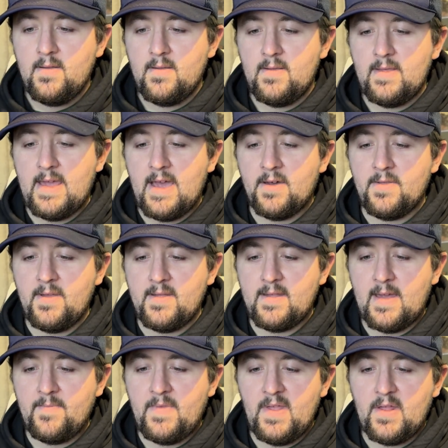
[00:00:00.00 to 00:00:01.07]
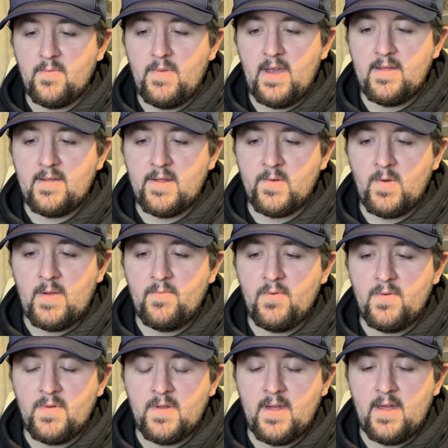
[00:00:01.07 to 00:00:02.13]
Now these empty spaces
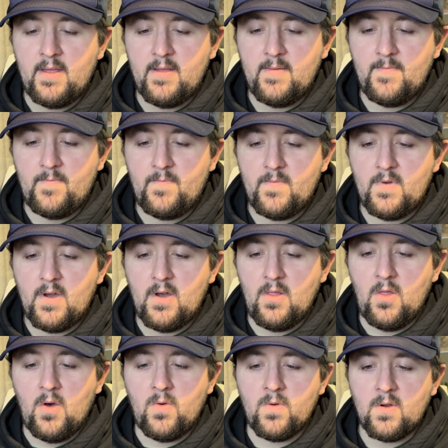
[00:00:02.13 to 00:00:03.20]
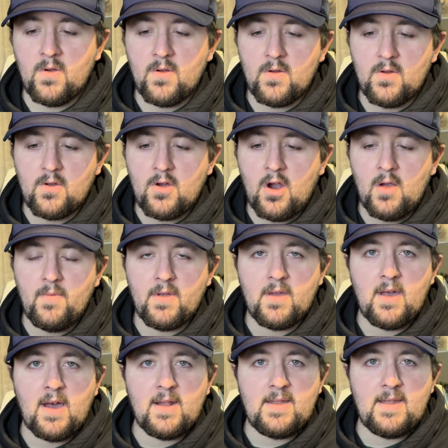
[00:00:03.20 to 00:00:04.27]
represent a lower carbon
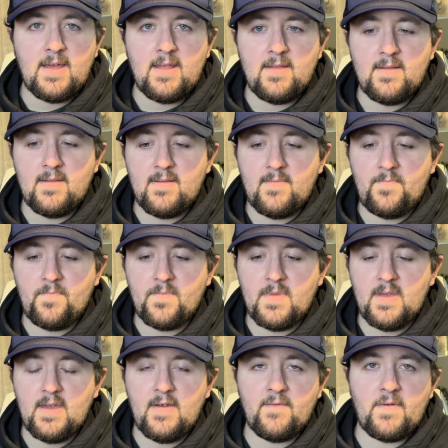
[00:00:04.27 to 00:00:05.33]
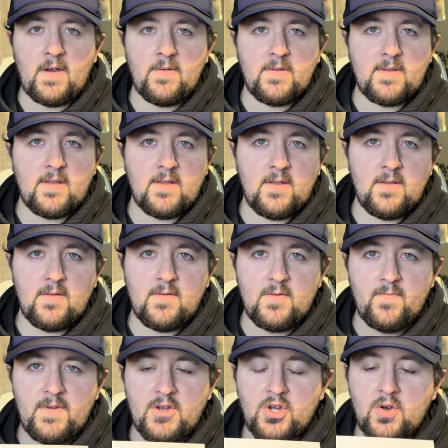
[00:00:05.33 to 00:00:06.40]
content. If I was to
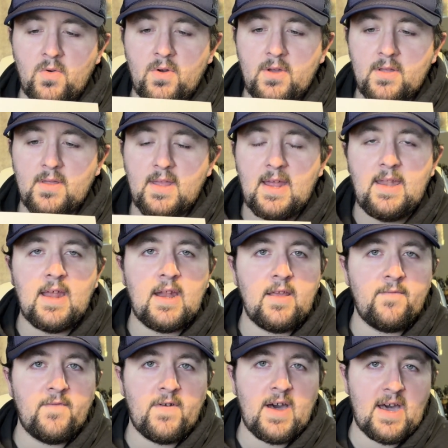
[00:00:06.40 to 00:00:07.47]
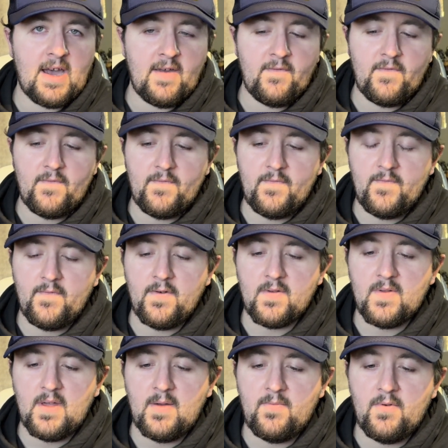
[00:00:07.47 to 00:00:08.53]
be showing 1095, for
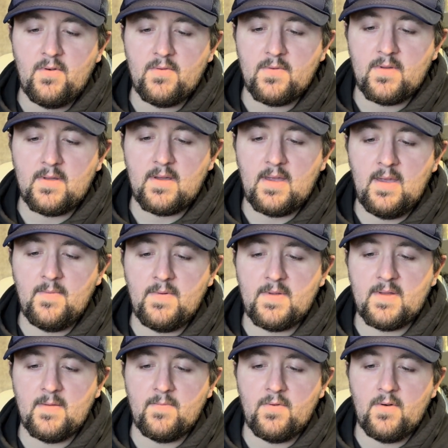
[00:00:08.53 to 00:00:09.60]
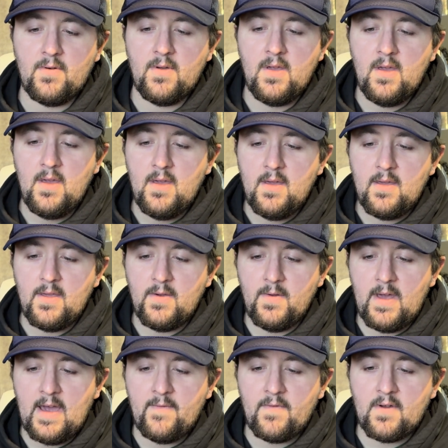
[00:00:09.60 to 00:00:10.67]
example, to keep it simple, you'd
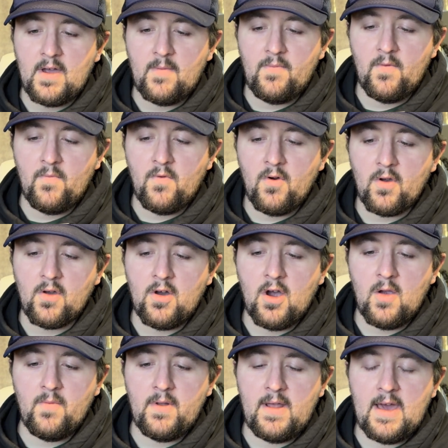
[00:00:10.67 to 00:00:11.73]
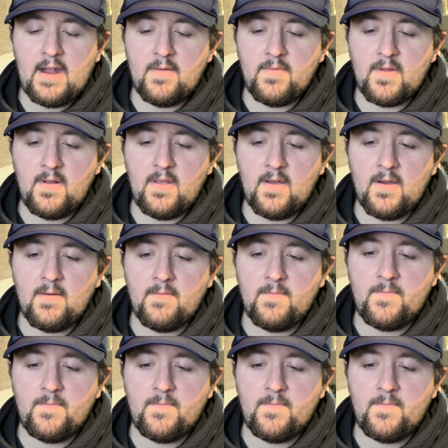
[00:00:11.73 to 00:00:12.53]
have a couple more carbon atoms in here.